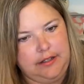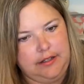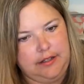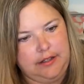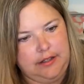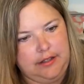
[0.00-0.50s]

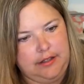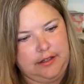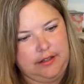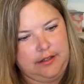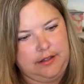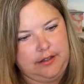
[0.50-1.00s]

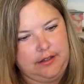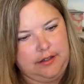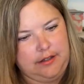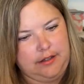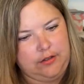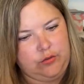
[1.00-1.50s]

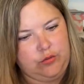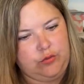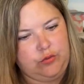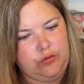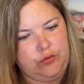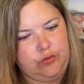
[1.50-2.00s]

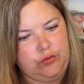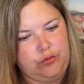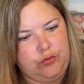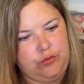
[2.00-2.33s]
(no one is talking)